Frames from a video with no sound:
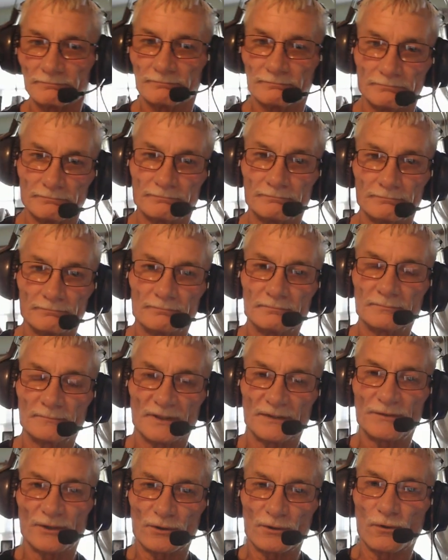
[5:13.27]

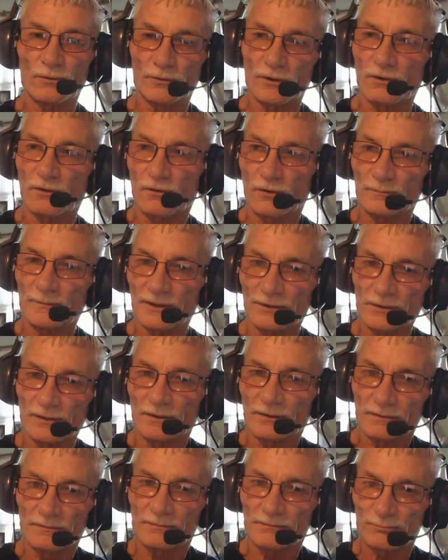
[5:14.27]
If you don't own the home that
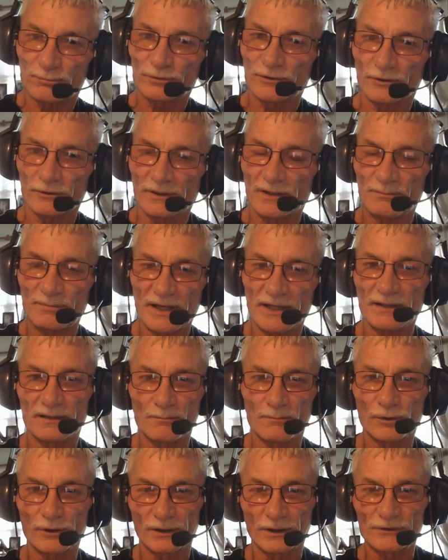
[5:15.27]
you're currently paying a
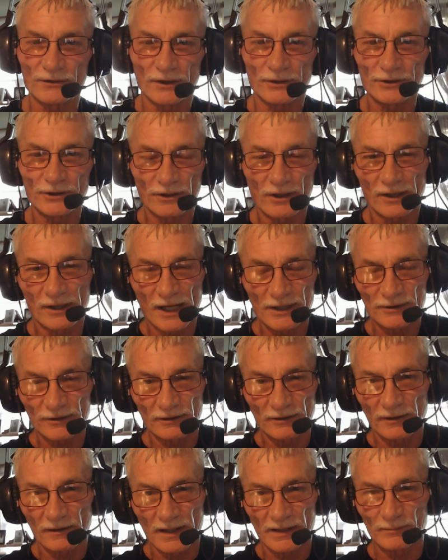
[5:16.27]
mortgage on, you're not
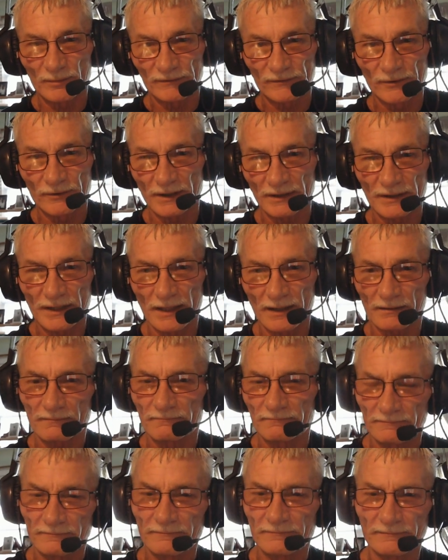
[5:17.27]
actually liable for the debt.
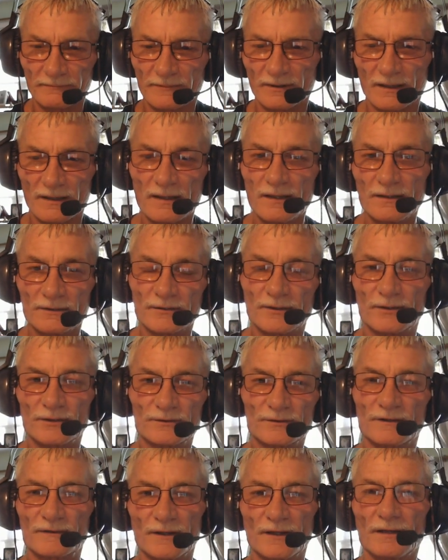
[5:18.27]
So here's
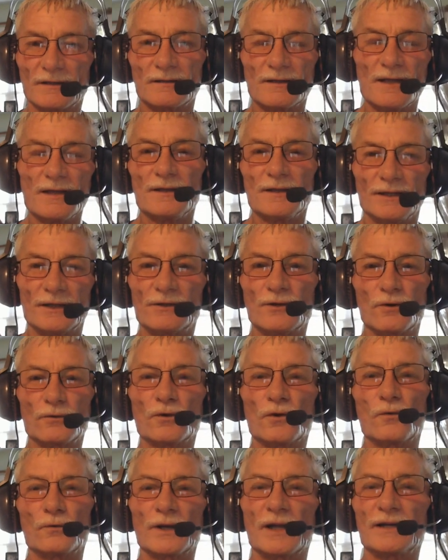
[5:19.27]
the thing. You don't
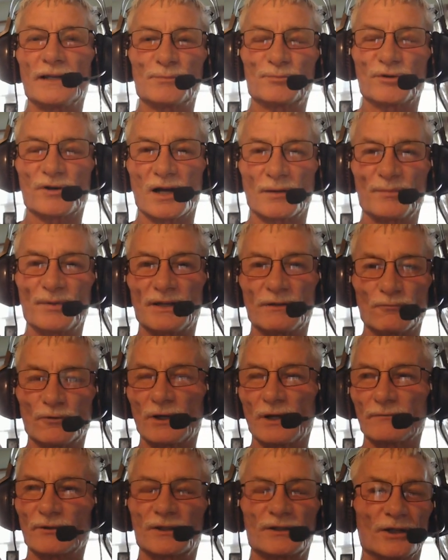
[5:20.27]
own any property in
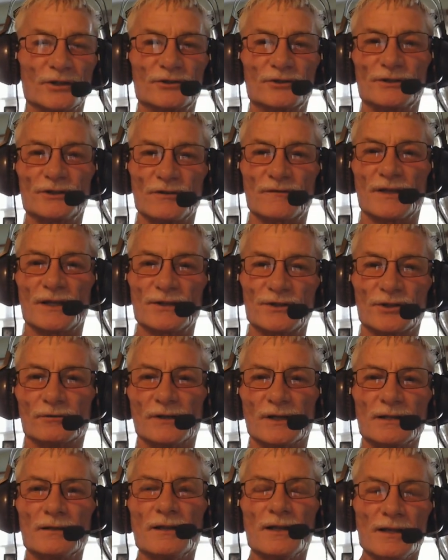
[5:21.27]
whatever country you think you're
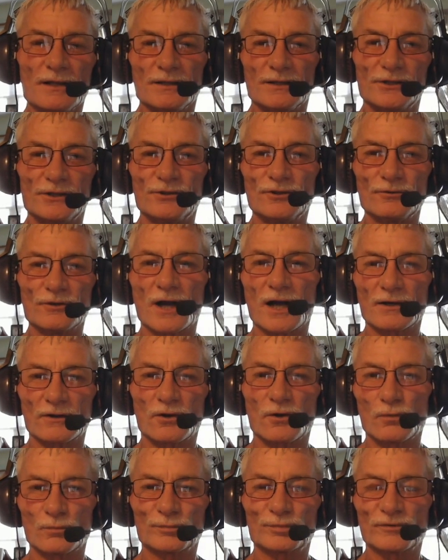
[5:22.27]
in. You do not
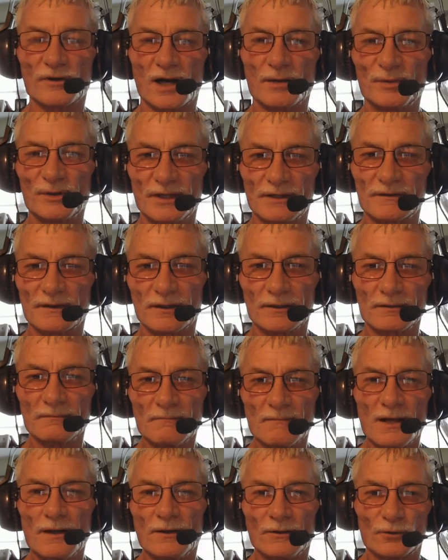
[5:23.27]
own property there,
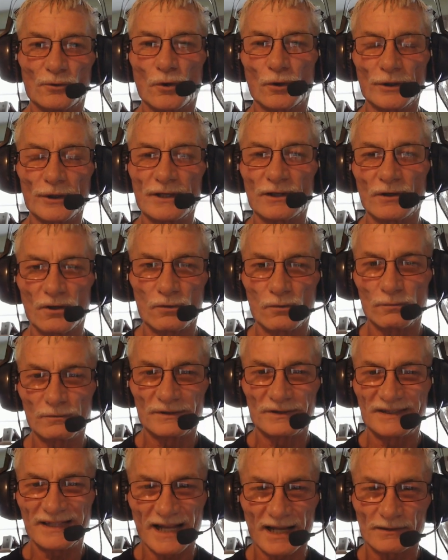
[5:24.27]
nor do you
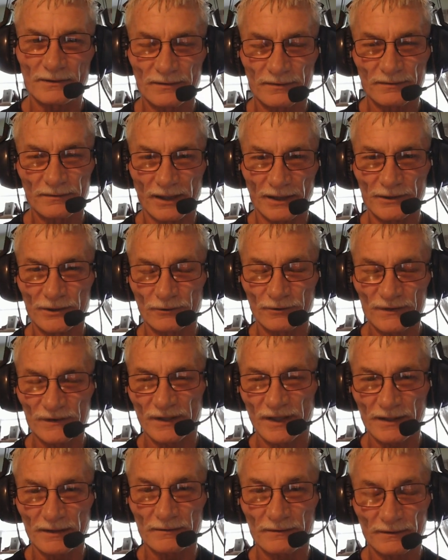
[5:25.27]
own debt, and your
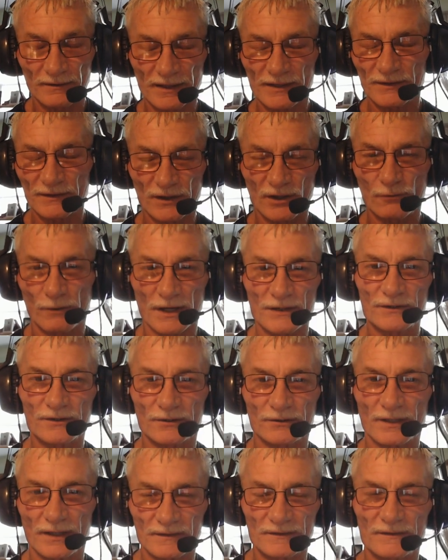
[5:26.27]
estate that they
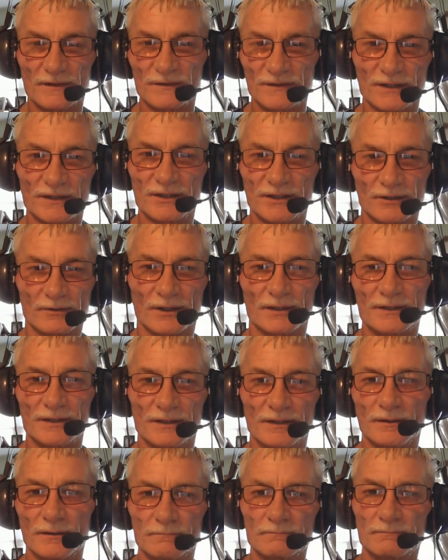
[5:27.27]
sequestered is the
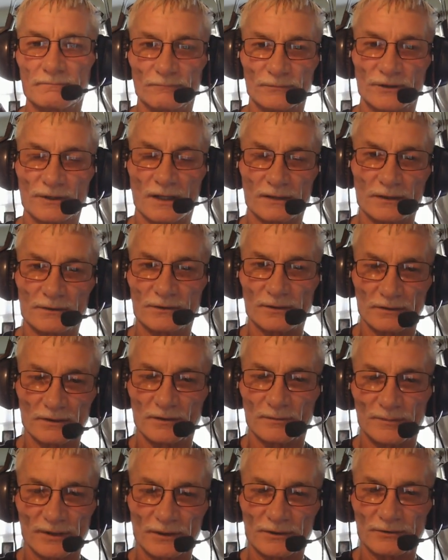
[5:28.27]
security. We're talking a little
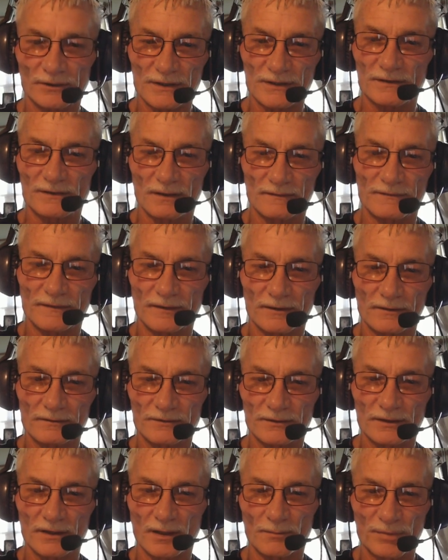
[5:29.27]
bit of trust stuff here.
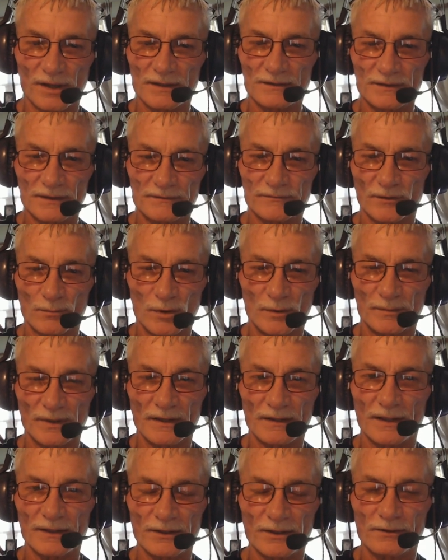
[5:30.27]
Just going to pause this for a moment.
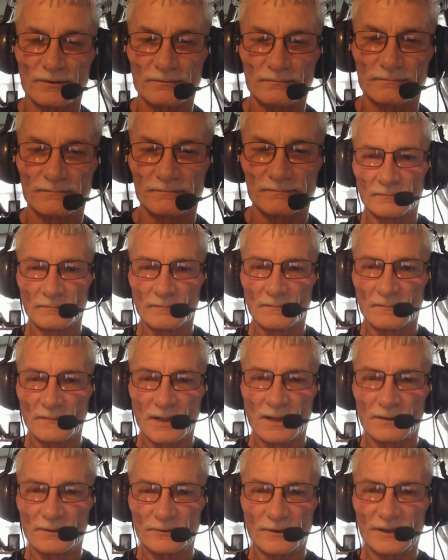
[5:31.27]
Thank you.
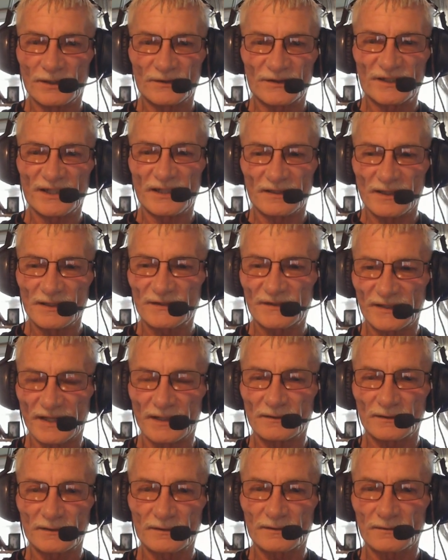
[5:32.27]
So you can see in this
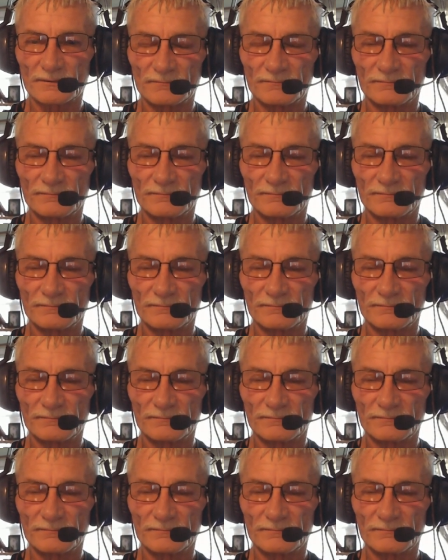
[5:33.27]
sense